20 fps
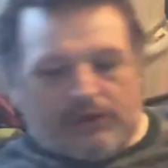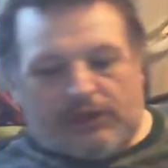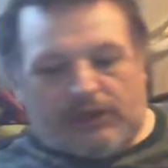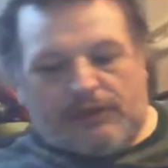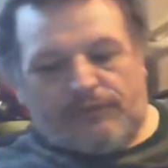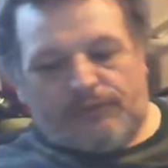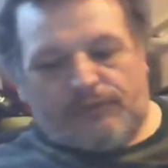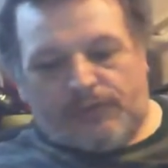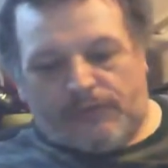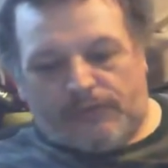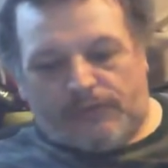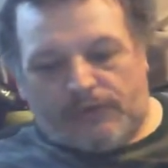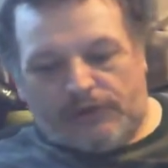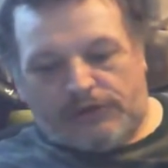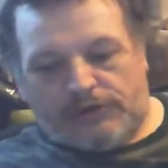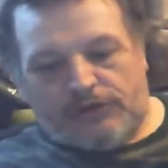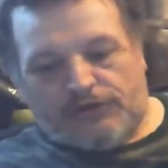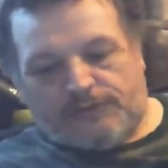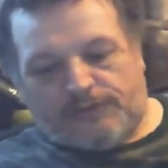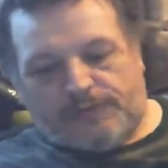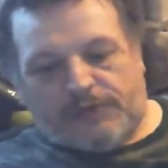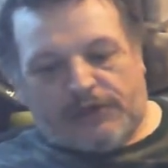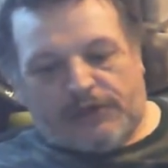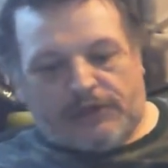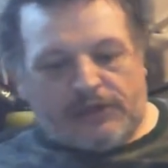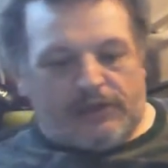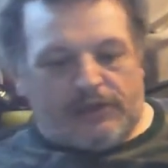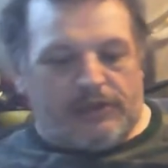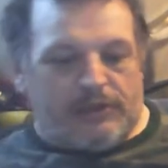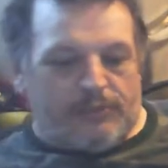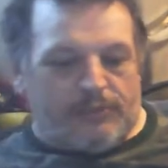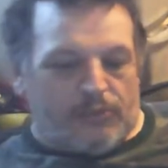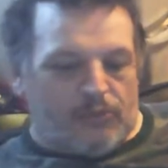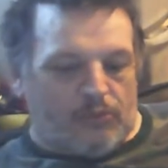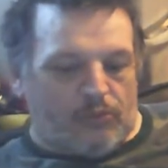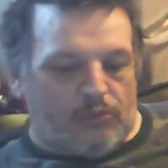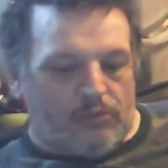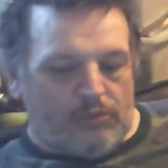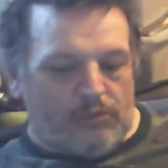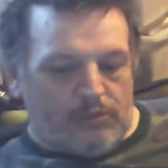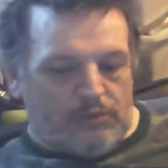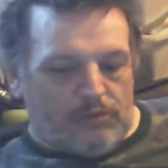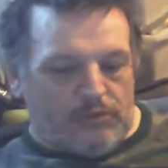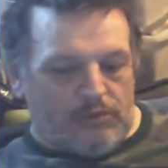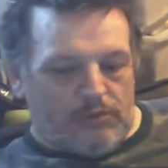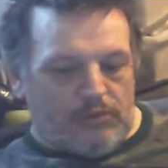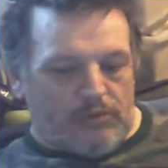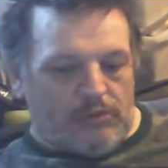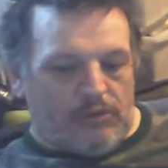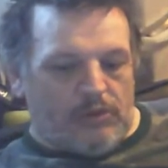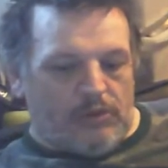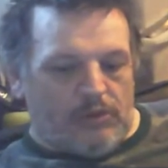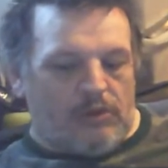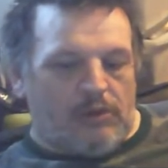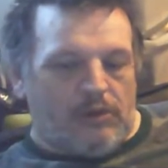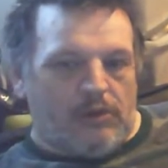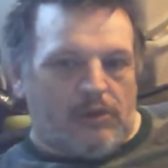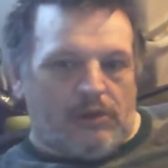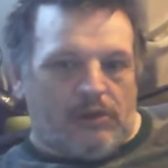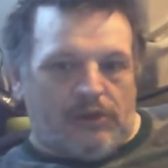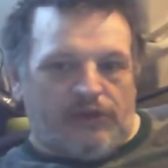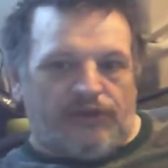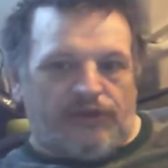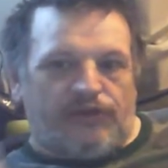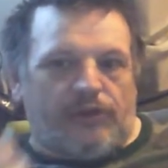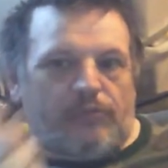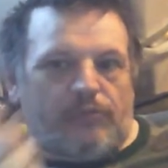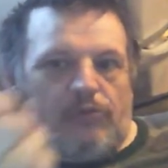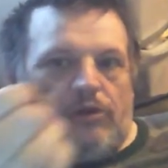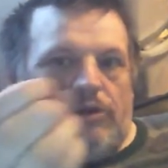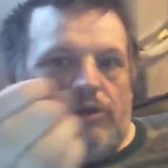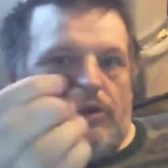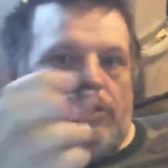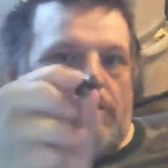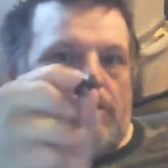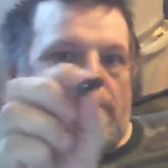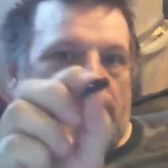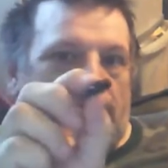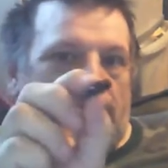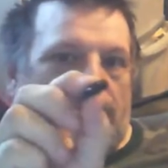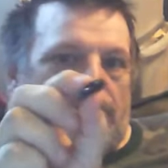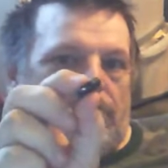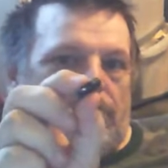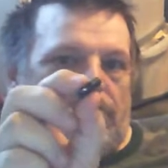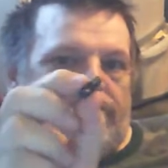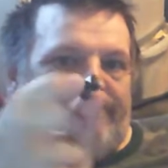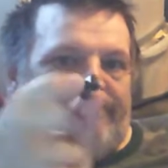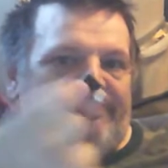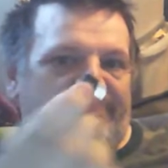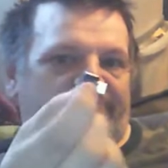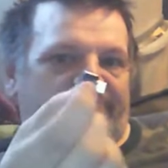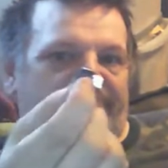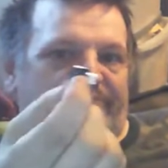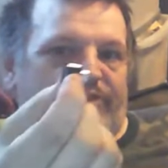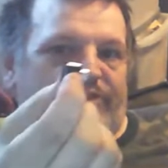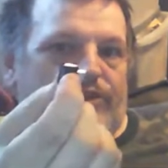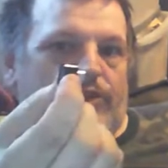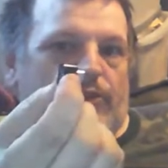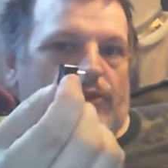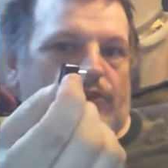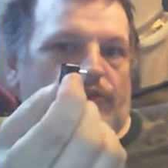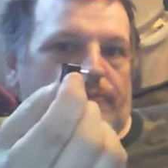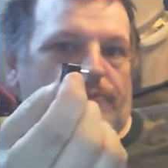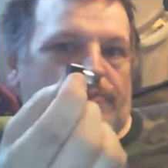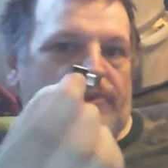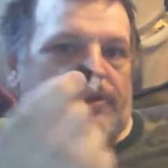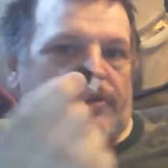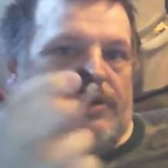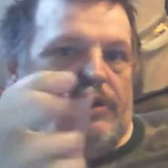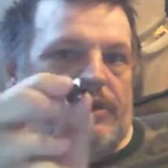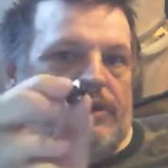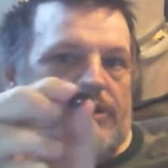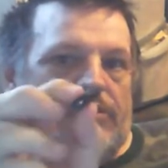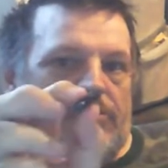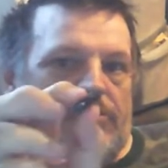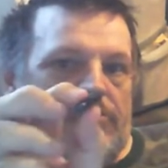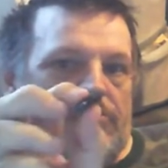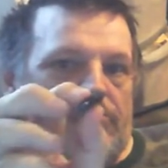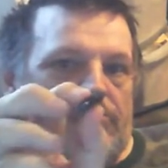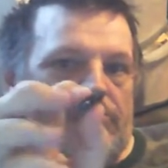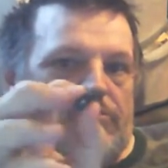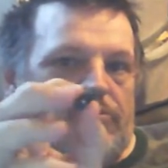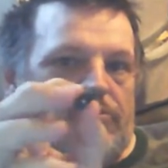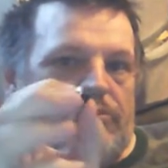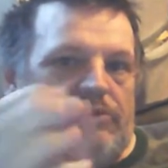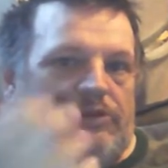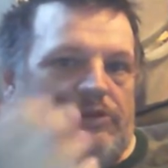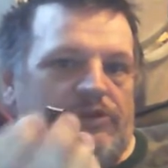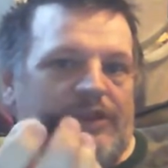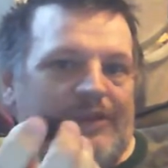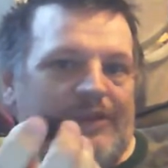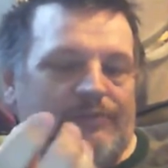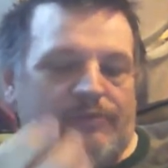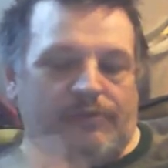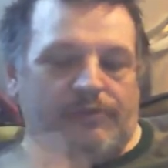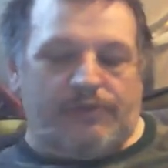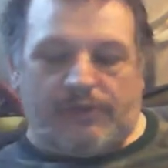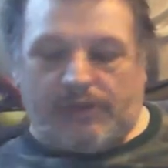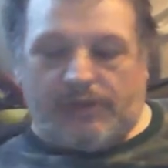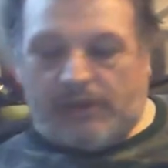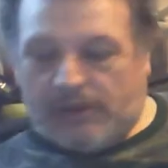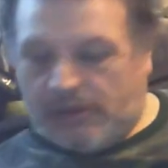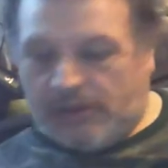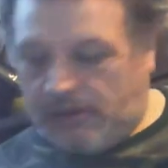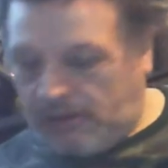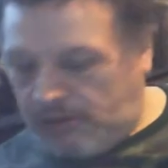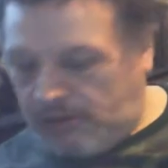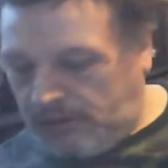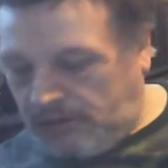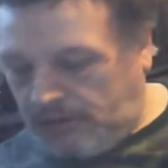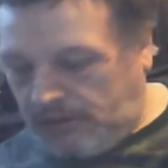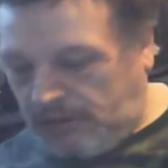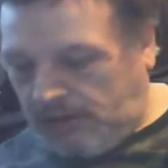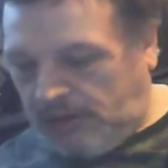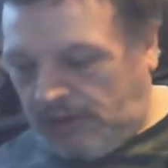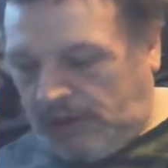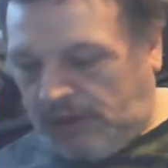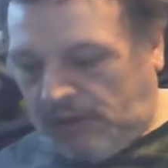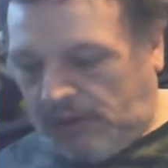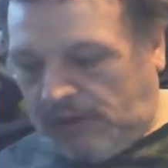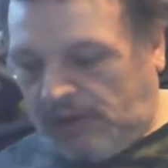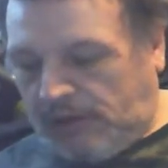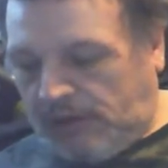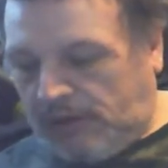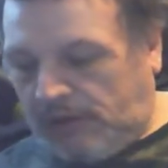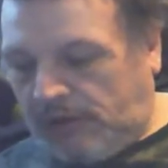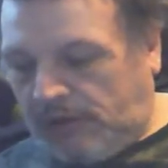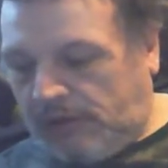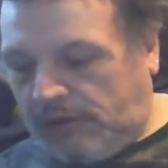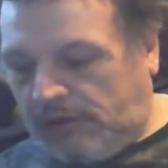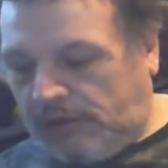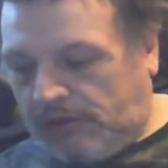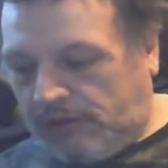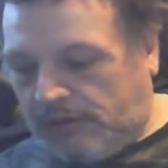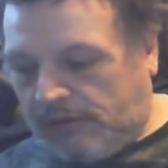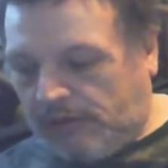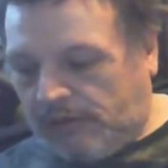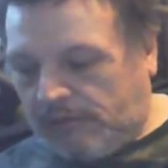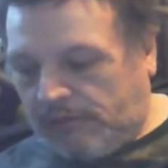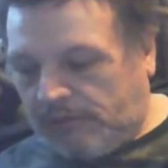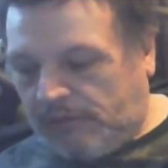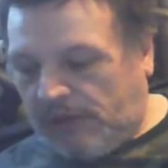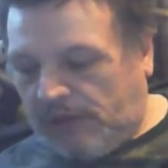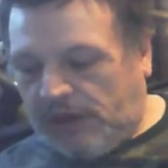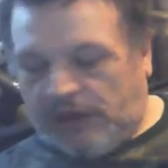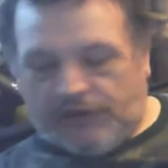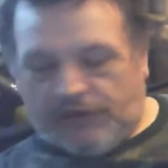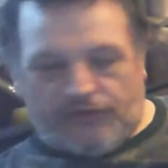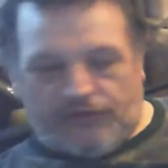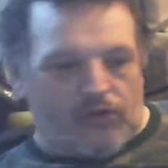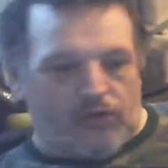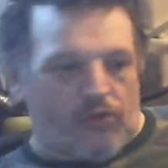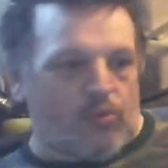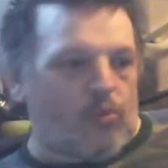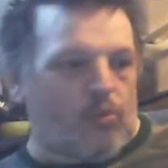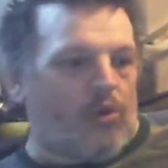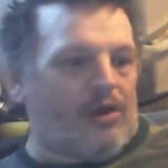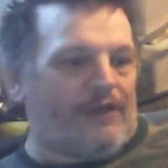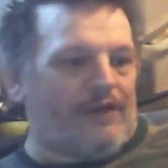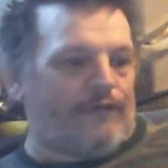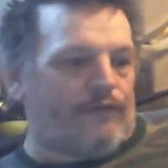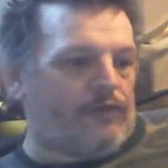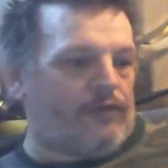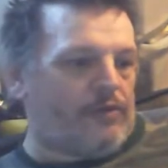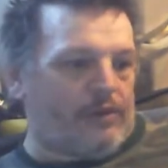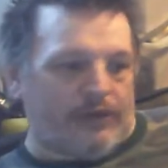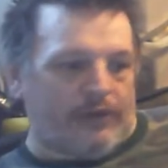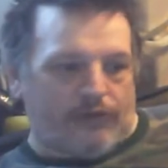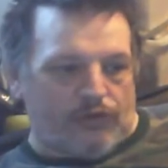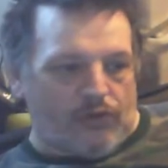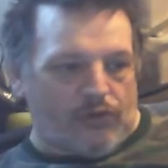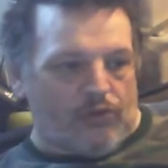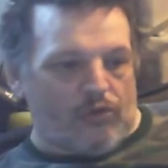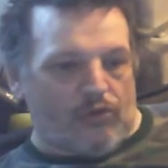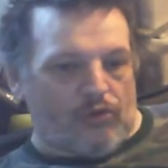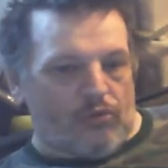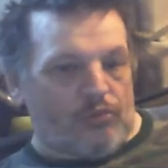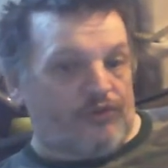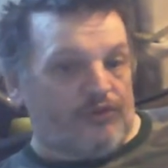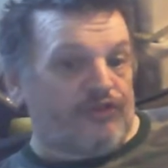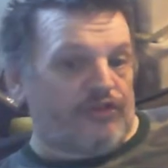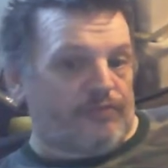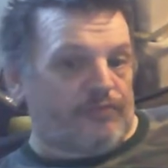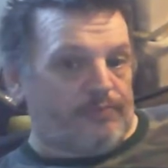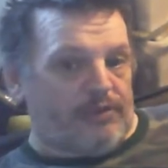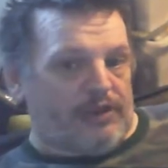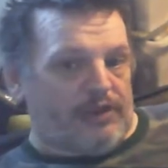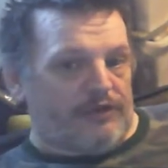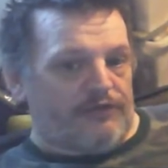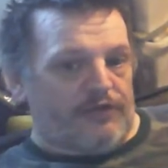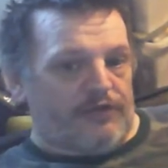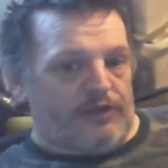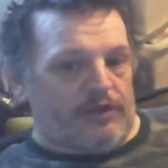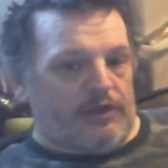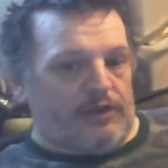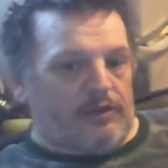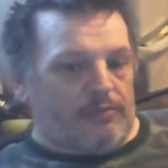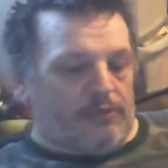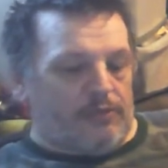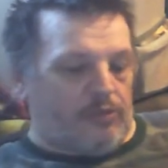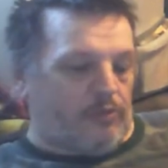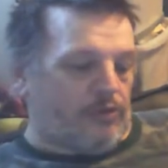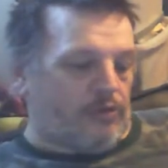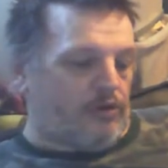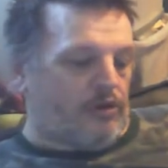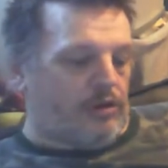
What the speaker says: comes with a USB cable, some kind of like USB adapter thing, and it's got a Wi-Fi dongle which is plugged in at the moment.